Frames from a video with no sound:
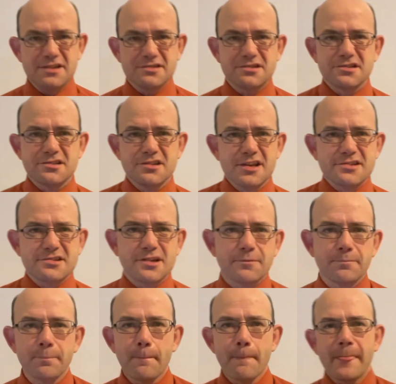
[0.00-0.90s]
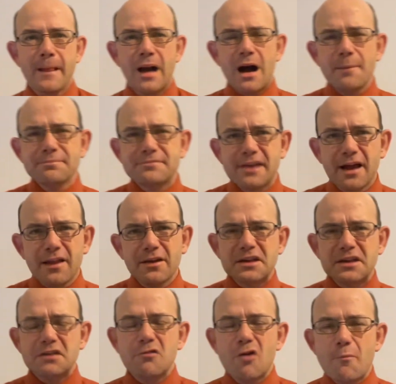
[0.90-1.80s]
He says, listen, I'm
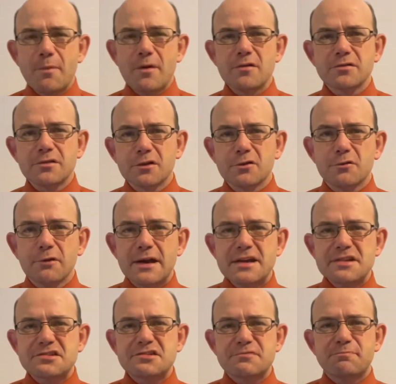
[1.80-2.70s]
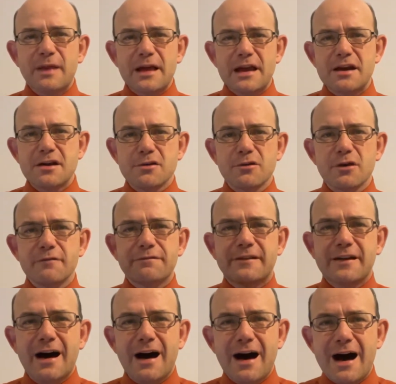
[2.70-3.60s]
telling you about the great splendor
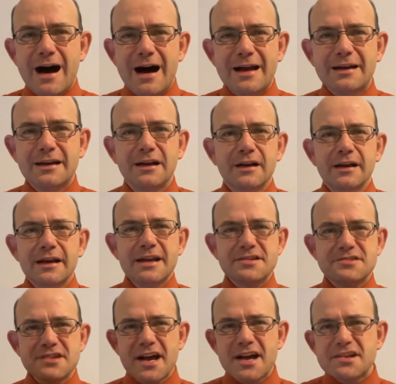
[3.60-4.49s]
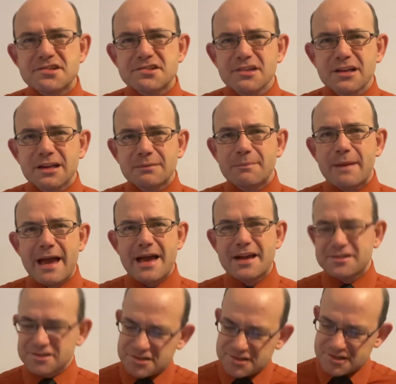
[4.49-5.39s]
of God, his excellent
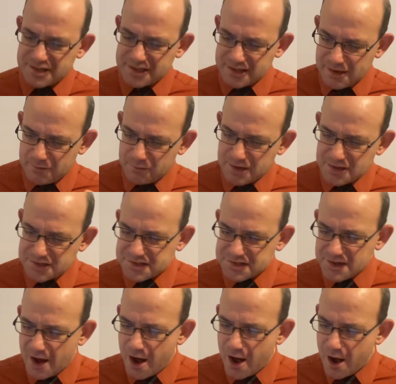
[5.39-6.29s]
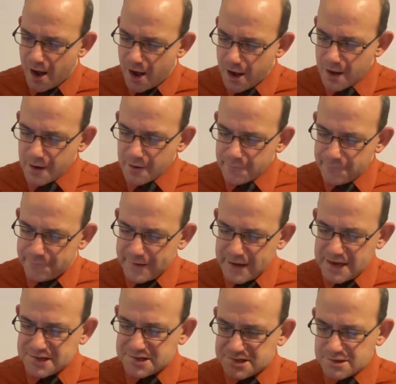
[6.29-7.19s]
majesty that we saw
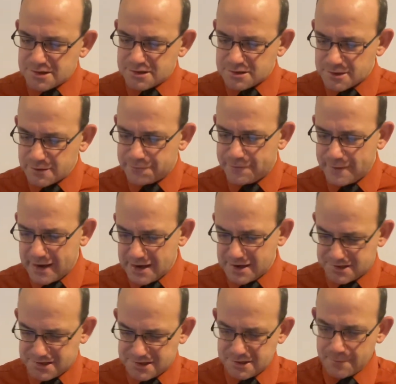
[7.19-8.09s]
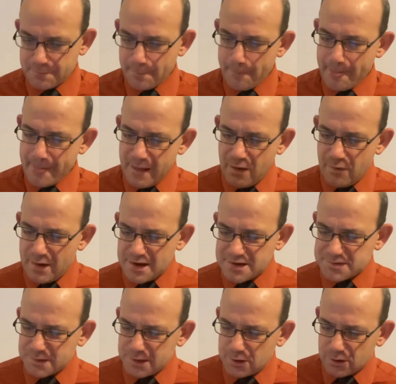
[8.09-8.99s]
face to face. Now,
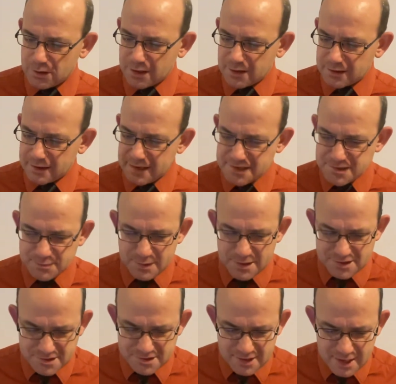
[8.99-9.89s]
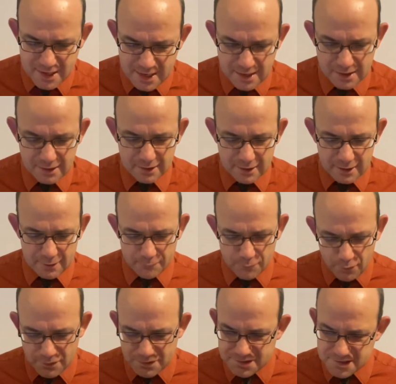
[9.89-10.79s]
as we look at this, we see
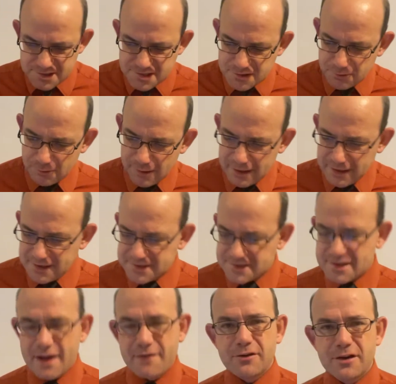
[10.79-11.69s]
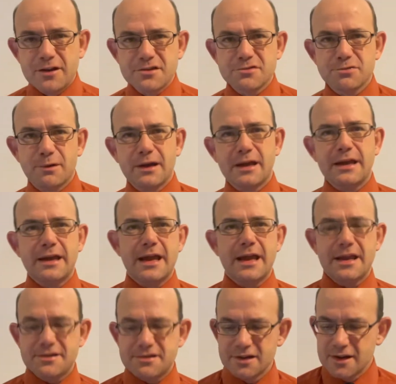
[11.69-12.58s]
in verses 27 and
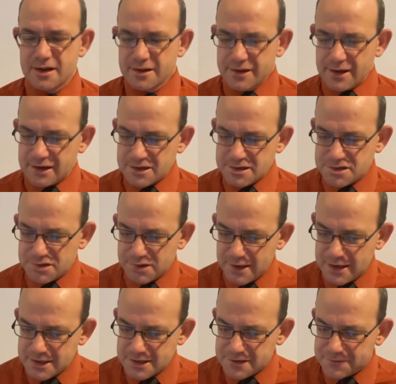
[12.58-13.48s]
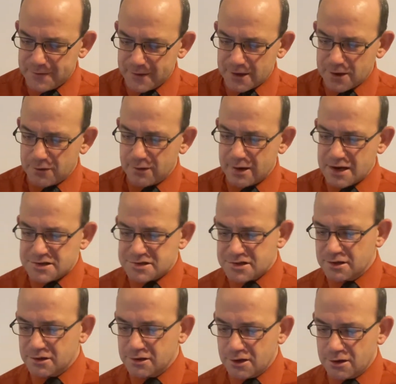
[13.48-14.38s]
28 that the
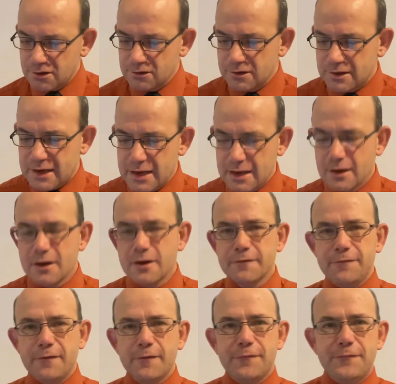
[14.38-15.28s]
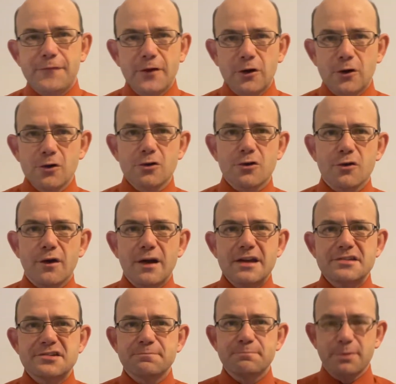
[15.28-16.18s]
transfiguration literally fulfilled
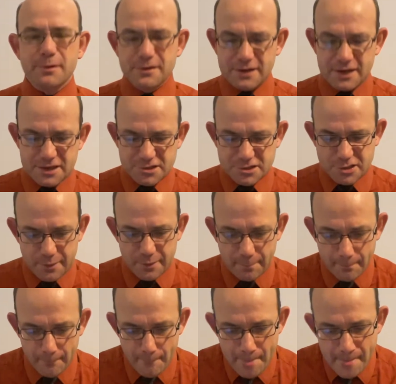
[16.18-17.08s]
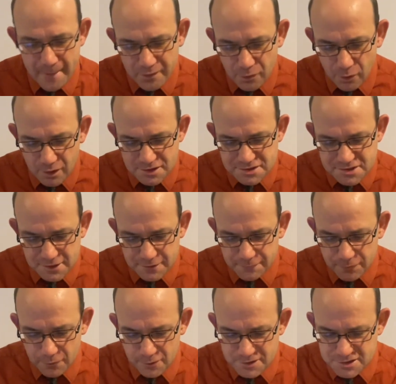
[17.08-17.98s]
Christ's prediction. Notice
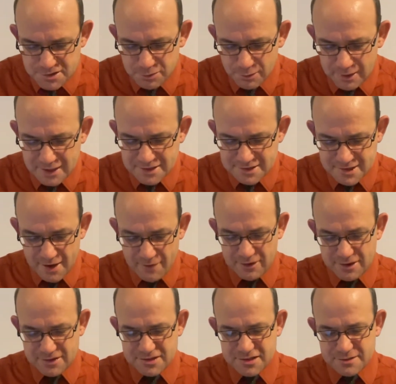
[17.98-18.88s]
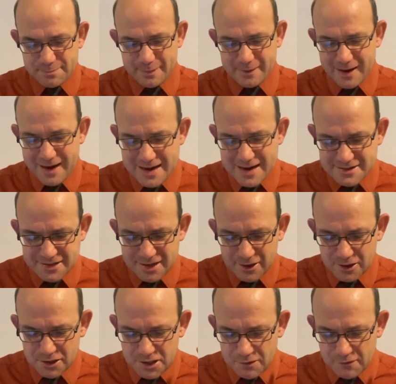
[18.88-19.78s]
in verse 27, he says, But I
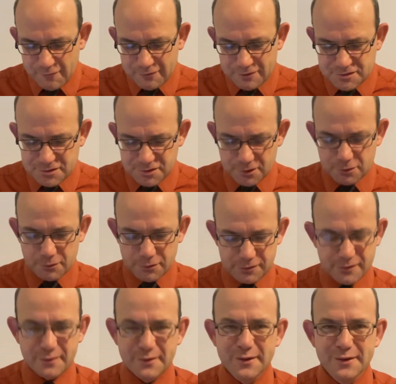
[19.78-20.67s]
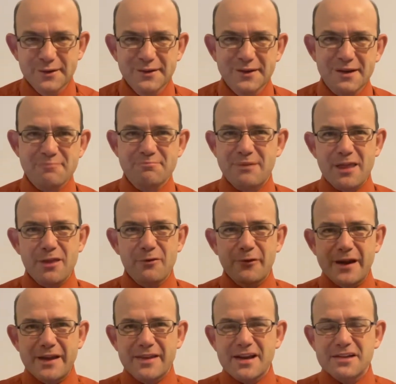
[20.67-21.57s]
tell you of a truth. And by the
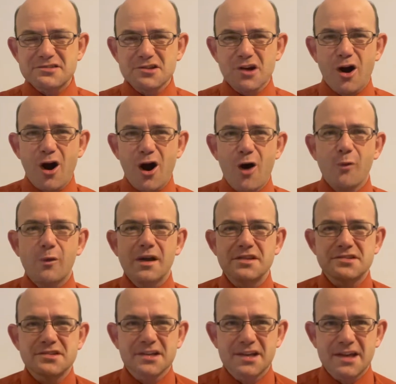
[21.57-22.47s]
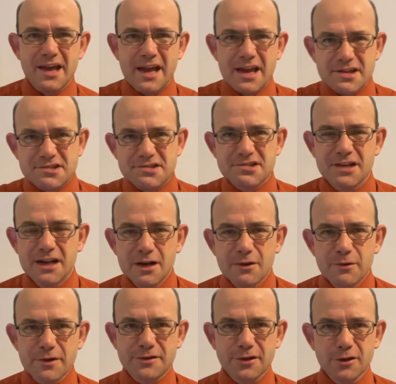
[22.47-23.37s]
way, that's always the case
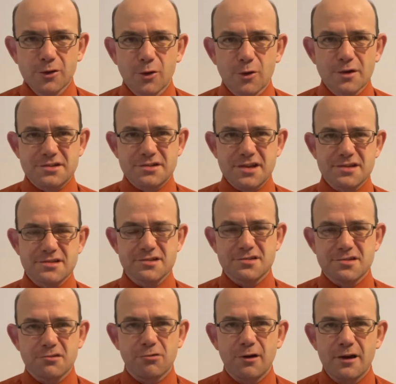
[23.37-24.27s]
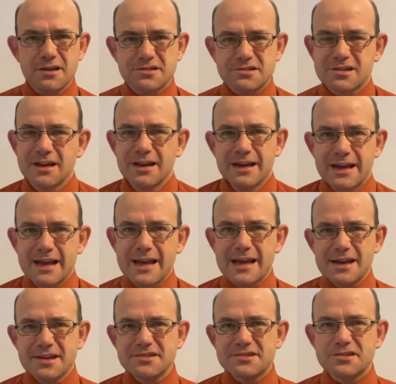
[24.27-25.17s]
with the Lord Jesus Christ.
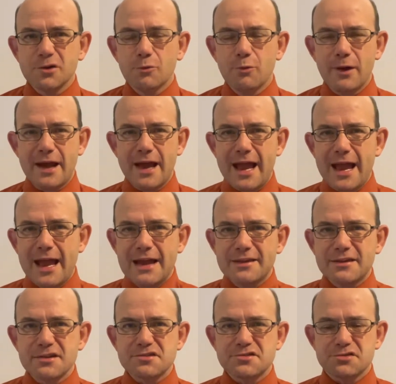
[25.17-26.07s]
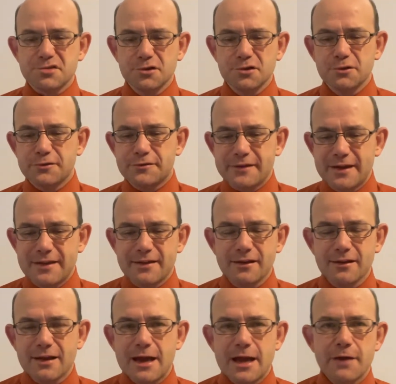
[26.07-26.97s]
He is the way, the truth, and
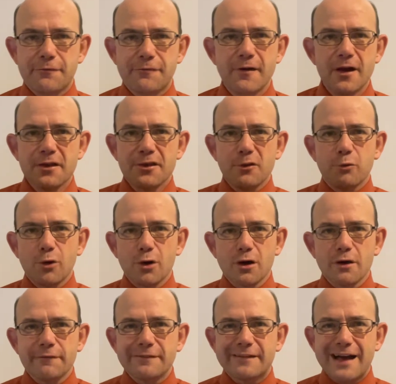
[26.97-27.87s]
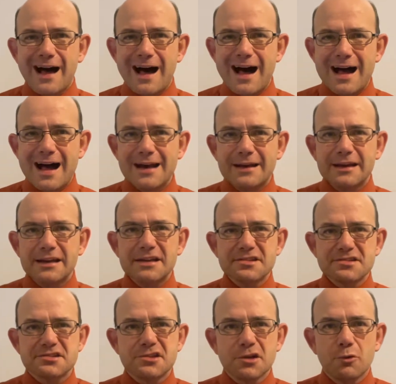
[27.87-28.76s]
the life. The Word of God
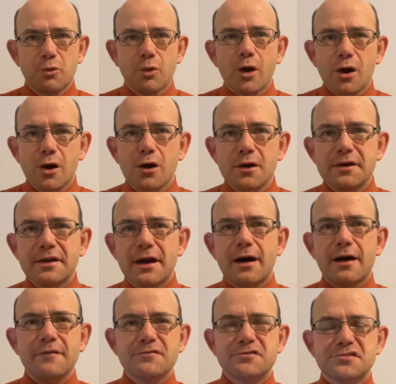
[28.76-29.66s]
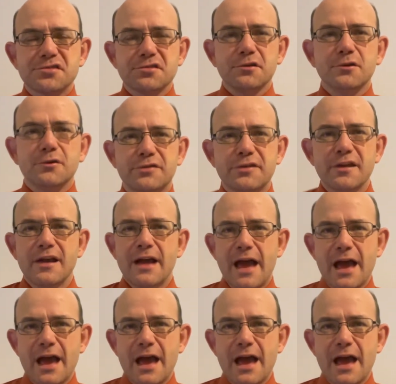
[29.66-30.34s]
is the Word of truth.